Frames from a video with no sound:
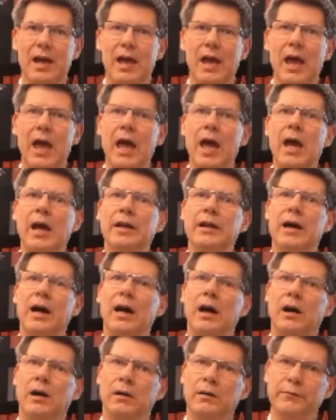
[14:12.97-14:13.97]
And
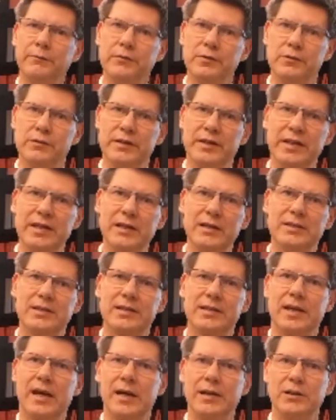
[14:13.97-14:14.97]
after the
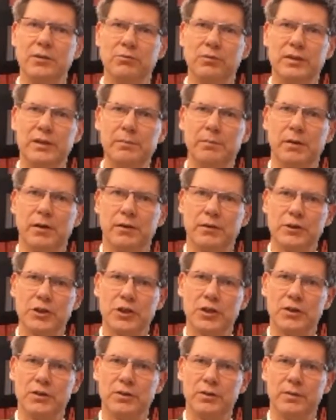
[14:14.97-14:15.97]
scheduled
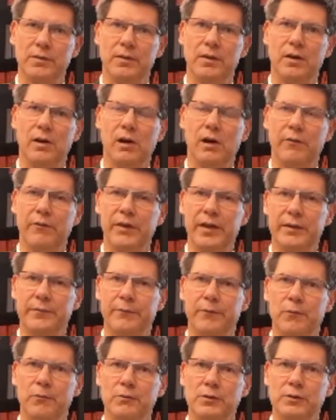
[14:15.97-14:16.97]
departure of that
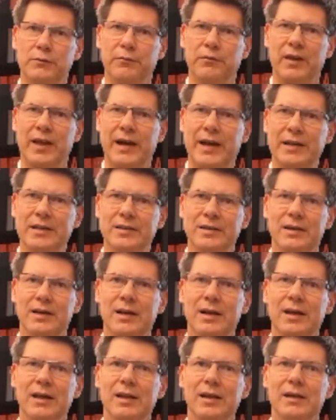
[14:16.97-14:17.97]
first flight,
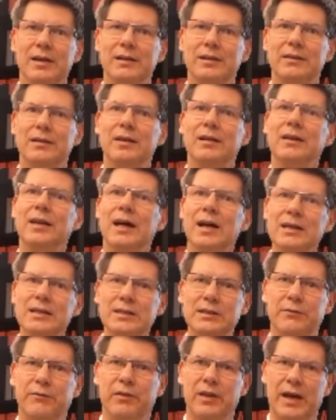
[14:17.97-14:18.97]
the
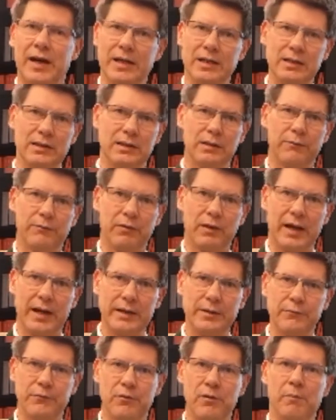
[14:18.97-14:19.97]
last flight, the flight
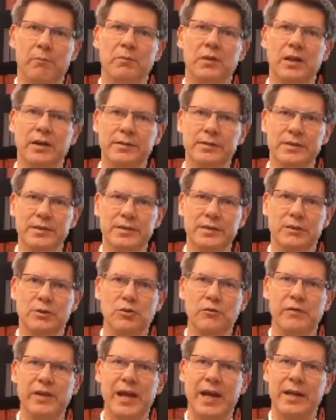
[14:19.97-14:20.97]
from London to
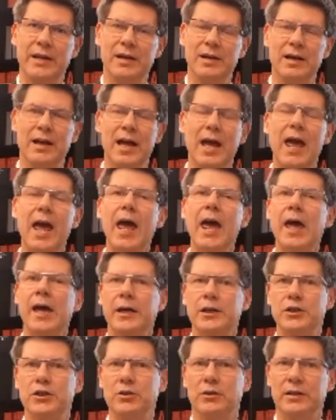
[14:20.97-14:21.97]
Vienna,
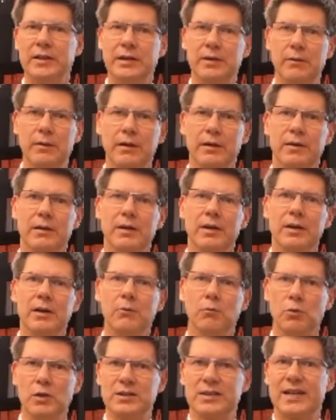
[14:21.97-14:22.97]
actually
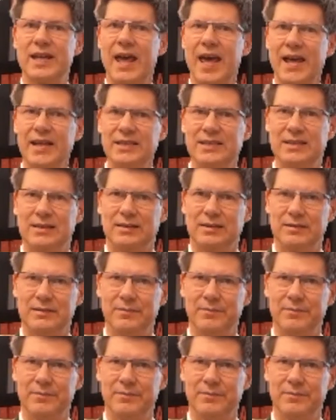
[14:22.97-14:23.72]
was cancelled.